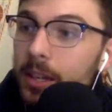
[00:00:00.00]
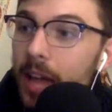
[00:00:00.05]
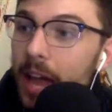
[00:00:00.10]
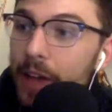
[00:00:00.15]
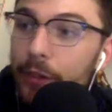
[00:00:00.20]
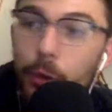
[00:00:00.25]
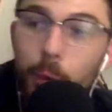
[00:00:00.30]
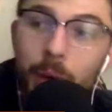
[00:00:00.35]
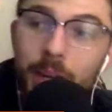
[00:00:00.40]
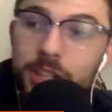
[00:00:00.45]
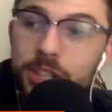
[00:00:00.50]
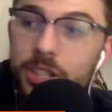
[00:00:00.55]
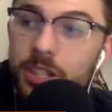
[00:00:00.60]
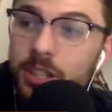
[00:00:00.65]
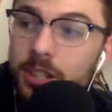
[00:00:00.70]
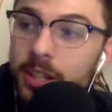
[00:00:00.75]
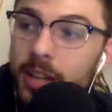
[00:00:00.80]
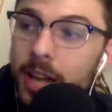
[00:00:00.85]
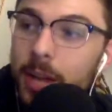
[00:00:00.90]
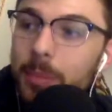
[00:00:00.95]
And the
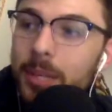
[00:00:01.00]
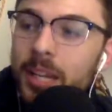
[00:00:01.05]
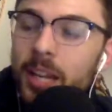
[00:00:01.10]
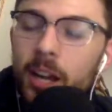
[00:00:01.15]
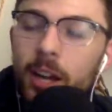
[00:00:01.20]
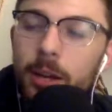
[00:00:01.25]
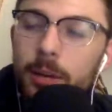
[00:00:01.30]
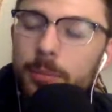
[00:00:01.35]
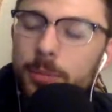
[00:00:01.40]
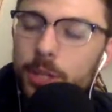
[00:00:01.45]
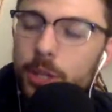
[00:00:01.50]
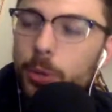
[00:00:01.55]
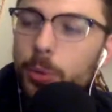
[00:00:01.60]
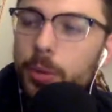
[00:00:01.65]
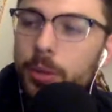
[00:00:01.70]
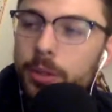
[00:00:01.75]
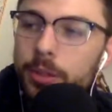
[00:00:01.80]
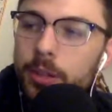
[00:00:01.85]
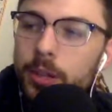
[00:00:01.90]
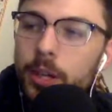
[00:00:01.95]
question kind of becomes, you know,
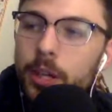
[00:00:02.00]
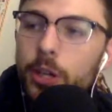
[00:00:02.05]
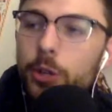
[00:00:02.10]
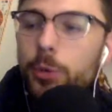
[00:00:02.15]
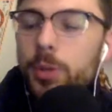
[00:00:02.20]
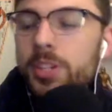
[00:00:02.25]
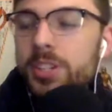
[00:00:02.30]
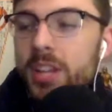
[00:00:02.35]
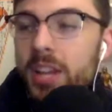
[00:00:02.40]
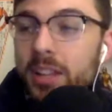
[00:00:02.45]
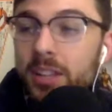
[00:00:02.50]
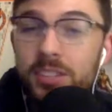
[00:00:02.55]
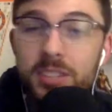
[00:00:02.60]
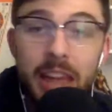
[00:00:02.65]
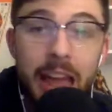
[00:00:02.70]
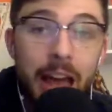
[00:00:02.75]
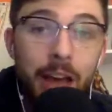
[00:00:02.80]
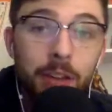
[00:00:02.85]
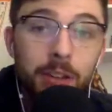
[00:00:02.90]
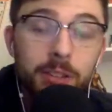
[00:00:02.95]
with Chris Ellis
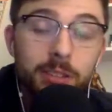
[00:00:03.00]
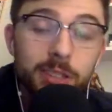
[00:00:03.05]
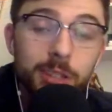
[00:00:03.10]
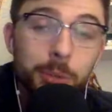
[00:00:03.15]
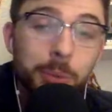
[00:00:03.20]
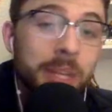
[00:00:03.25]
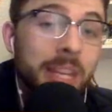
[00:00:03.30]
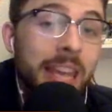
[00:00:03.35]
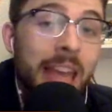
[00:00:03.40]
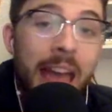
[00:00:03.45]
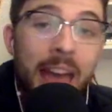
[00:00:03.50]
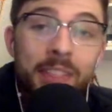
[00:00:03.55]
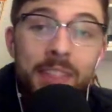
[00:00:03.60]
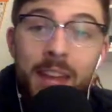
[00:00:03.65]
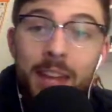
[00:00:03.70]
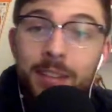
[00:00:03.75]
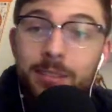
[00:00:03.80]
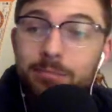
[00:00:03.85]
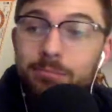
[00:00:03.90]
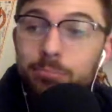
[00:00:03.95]
out, you know, he had
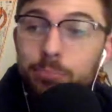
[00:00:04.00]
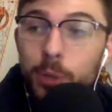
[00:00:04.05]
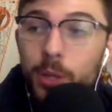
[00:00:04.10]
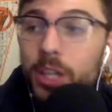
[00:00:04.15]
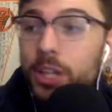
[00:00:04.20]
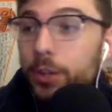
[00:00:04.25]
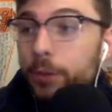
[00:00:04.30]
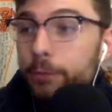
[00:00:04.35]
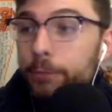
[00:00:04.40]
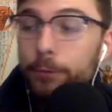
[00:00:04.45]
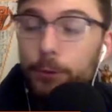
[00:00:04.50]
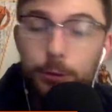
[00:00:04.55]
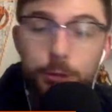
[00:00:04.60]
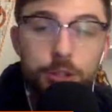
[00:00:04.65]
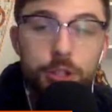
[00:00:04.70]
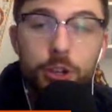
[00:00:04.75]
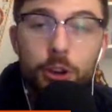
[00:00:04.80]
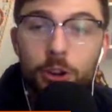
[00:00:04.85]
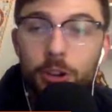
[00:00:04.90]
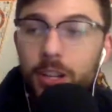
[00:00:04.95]
that pretty good first
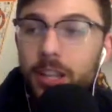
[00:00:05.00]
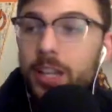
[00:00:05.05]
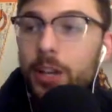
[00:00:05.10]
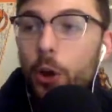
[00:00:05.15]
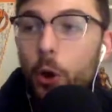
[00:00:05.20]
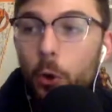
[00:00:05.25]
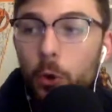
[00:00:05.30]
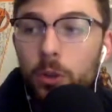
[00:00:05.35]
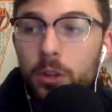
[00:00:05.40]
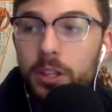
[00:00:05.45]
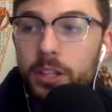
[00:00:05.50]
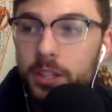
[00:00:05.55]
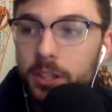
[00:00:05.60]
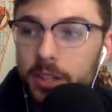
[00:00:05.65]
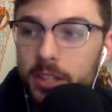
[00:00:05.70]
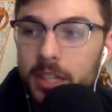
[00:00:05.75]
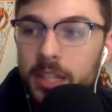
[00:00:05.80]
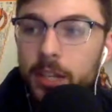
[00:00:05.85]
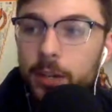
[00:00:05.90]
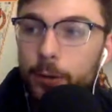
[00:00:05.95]
start in Oakland of
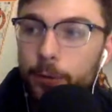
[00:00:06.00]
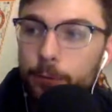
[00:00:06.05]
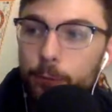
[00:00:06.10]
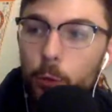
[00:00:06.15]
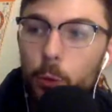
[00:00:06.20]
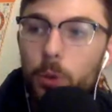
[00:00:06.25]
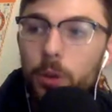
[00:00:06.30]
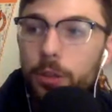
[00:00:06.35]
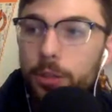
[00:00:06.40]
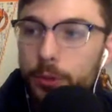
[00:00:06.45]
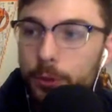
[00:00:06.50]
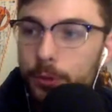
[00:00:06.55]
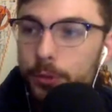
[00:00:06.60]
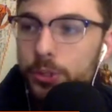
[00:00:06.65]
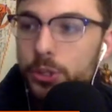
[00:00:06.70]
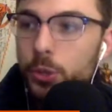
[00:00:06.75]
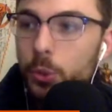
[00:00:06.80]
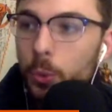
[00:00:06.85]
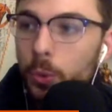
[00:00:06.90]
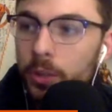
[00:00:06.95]
the year, 4 1/3
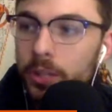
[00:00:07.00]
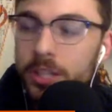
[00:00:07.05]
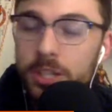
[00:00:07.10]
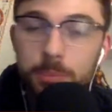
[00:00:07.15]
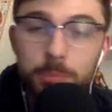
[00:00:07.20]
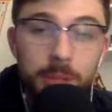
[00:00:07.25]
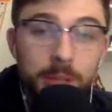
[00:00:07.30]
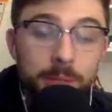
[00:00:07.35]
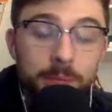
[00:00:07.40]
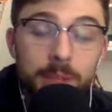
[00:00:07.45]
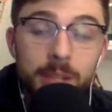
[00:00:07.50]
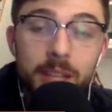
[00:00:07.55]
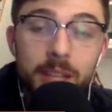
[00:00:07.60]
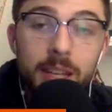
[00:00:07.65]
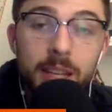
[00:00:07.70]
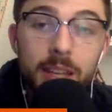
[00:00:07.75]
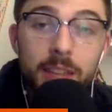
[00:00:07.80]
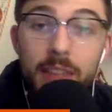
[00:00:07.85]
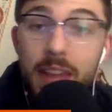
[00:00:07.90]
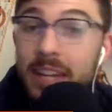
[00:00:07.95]
scoreless. But
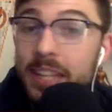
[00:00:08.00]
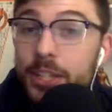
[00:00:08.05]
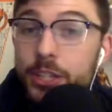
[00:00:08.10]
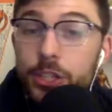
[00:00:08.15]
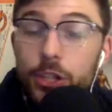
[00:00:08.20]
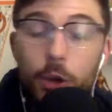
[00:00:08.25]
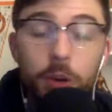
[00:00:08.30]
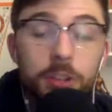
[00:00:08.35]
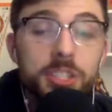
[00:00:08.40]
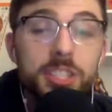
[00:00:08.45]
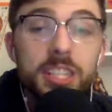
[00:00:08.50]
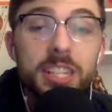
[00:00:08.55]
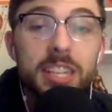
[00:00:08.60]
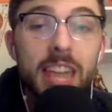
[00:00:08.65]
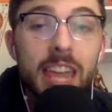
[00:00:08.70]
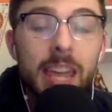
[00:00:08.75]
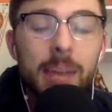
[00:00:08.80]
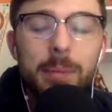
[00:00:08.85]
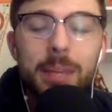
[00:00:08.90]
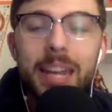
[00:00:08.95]
then he starts the
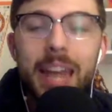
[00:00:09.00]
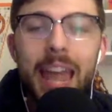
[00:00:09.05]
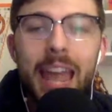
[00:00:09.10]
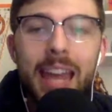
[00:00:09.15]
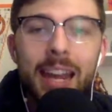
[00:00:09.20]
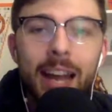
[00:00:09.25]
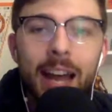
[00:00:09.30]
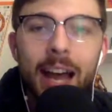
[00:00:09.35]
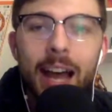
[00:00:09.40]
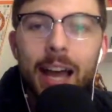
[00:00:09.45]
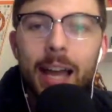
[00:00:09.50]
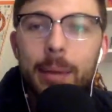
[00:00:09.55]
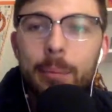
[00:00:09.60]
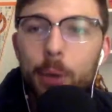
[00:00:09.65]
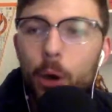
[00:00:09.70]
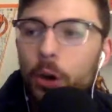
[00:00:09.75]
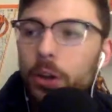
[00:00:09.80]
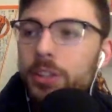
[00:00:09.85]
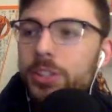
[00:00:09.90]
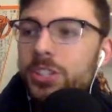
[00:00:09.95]
game in Anaheim
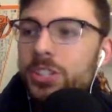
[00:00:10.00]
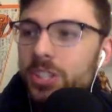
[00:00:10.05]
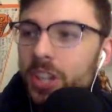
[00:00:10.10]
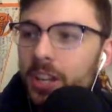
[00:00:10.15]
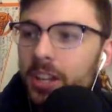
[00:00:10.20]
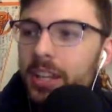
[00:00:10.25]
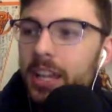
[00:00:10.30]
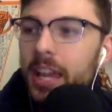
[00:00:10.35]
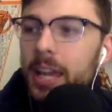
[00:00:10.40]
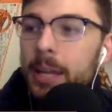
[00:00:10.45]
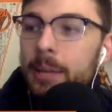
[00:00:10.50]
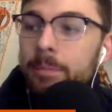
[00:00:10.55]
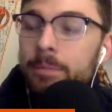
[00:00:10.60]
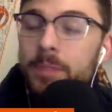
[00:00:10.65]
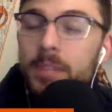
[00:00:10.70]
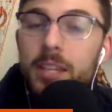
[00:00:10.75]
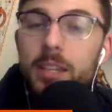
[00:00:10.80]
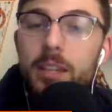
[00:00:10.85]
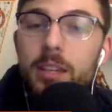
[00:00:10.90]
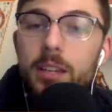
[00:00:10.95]
on Sunday
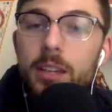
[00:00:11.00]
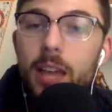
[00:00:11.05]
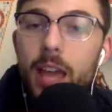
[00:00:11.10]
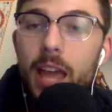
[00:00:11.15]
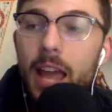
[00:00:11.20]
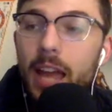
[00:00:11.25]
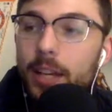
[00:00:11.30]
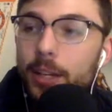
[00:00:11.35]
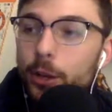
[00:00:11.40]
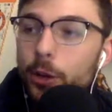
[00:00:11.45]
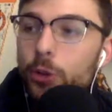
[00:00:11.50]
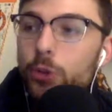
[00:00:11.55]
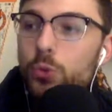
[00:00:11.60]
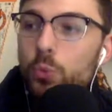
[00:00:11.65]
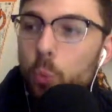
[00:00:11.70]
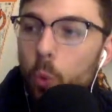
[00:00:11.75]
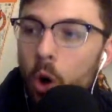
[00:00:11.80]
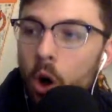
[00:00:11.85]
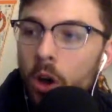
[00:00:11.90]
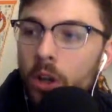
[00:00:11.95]
and goes
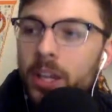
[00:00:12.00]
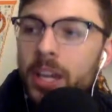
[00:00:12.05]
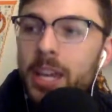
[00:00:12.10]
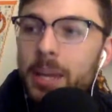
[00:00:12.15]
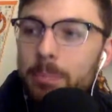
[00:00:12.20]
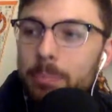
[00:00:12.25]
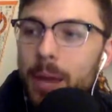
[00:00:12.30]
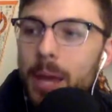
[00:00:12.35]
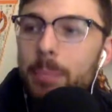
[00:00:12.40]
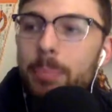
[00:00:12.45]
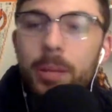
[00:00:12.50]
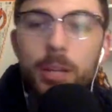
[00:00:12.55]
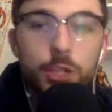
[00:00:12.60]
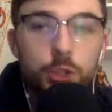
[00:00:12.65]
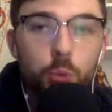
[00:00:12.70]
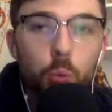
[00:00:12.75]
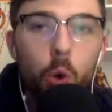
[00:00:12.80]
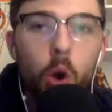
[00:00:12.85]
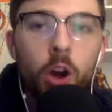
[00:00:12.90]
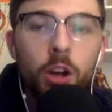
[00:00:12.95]
walk, hit by pitch,
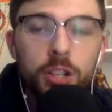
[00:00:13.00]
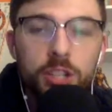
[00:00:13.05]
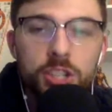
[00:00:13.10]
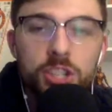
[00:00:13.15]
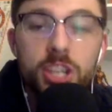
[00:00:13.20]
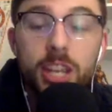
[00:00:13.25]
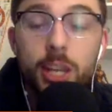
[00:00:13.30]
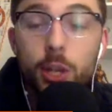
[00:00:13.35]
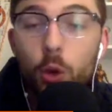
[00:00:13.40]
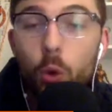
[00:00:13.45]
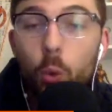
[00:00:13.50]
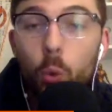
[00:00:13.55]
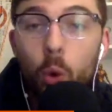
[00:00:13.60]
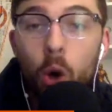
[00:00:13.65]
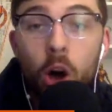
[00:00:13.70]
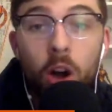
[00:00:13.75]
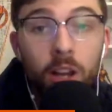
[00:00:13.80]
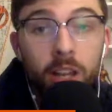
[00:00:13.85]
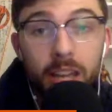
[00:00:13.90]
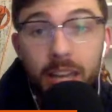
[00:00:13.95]
walk, single
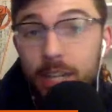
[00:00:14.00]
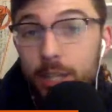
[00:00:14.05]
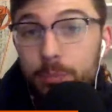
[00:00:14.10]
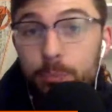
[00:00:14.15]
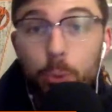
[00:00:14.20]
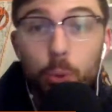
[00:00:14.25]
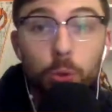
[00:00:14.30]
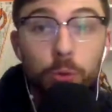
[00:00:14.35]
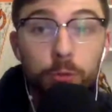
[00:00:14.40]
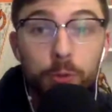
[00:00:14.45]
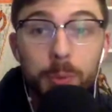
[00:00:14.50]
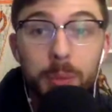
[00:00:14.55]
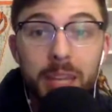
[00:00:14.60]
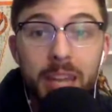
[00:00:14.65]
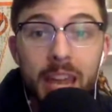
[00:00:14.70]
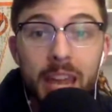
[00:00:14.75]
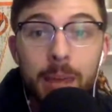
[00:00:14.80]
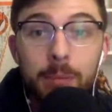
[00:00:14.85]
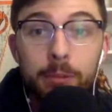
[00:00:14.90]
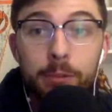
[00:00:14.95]
walk, and is pulled from the
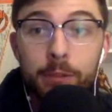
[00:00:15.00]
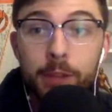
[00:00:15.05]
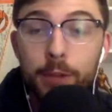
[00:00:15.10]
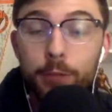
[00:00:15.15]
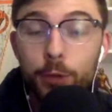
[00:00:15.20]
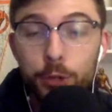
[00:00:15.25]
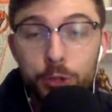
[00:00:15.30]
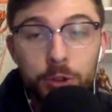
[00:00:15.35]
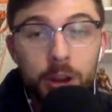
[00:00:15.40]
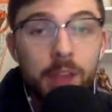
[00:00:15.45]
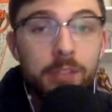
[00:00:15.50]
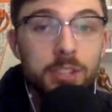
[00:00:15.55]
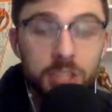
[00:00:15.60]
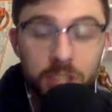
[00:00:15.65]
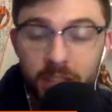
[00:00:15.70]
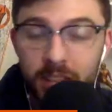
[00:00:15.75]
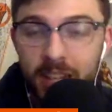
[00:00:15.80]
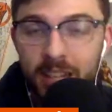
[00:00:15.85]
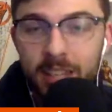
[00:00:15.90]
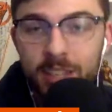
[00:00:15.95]
game in favor of Travis
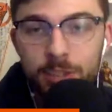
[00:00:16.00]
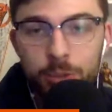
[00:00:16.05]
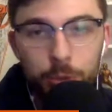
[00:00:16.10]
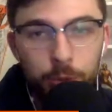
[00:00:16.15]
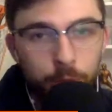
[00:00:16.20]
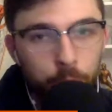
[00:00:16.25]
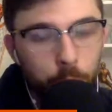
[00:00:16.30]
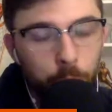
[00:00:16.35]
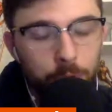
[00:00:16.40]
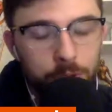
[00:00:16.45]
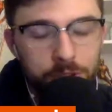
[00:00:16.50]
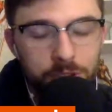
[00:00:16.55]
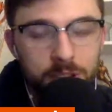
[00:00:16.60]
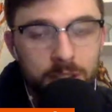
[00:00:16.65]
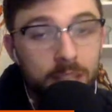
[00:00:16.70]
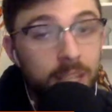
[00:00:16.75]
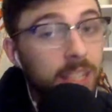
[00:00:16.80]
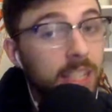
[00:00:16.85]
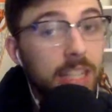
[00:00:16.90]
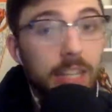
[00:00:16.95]
Lakins, who, of course,
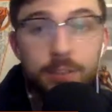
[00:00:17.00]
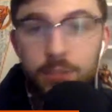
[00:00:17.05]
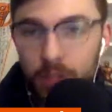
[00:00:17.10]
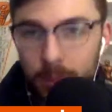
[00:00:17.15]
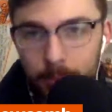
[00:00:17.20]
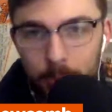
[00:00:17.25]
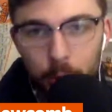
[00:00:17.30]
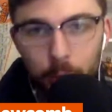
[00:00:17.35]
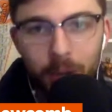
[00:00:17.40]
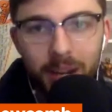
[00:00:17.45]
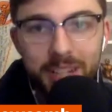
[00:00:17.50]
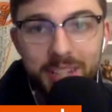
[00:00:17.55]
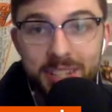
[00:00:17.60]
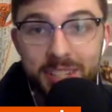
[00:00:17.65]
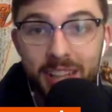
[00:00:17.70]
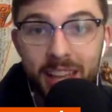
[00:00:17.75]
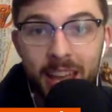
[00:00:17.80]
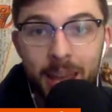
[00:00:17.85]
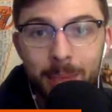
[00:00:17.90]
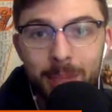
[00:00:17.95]
gives up the grand
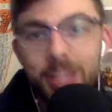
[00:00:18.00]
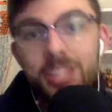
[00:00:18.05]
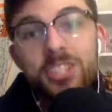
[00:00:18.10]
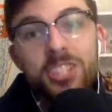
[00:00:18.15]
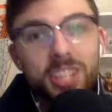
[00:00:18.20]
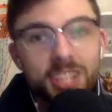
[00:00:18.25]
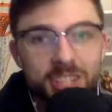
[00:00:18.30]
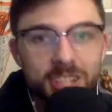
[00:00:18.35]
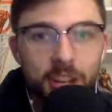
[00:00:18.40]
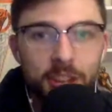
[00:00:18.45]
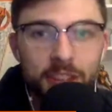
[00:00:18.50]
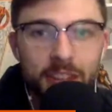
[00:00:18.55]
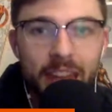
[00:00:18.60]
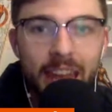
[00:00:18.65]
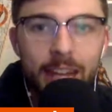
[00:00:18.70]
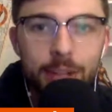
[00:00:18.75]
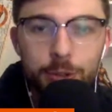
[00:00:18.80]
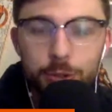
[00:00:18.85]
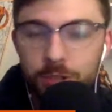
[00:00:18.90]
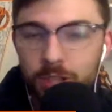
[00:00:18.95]
slam. And it's 6-0
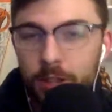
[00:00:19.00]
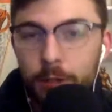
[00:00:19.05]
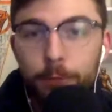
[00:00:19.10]
Angels in